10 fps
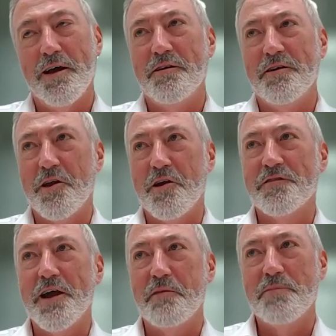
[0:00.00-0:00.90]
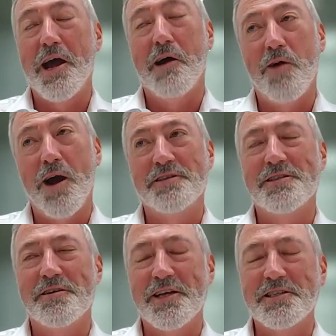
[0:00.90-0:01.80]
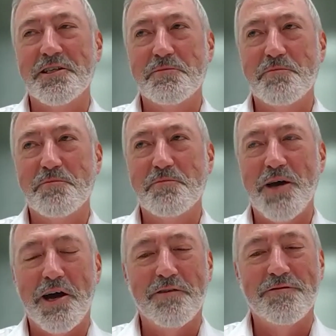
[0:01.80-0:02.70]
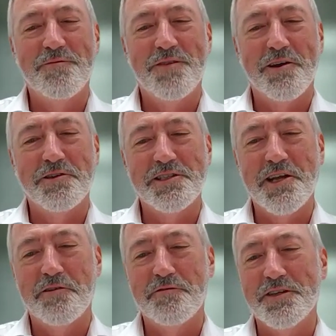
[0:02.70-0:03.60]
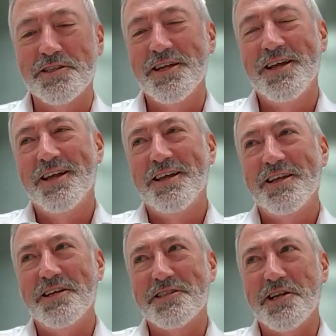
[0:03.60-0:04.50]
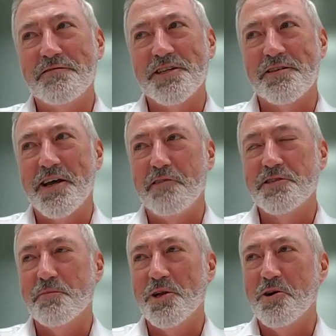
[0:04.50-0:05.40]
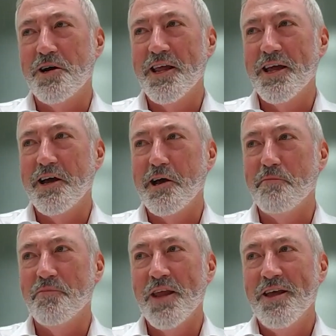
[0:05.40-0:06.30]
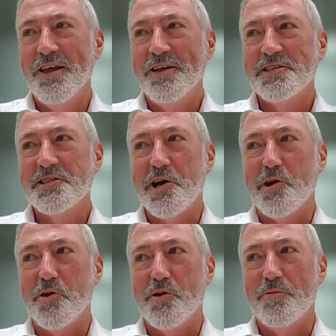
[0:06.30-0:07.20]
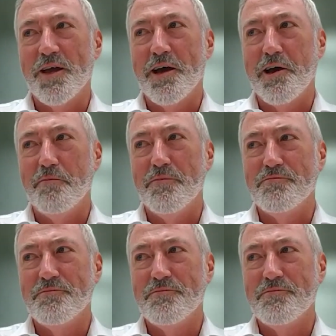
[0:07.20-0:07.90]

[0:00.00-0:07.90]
negotiated power rates, I guess, as part of their incentives that they'll supply. So the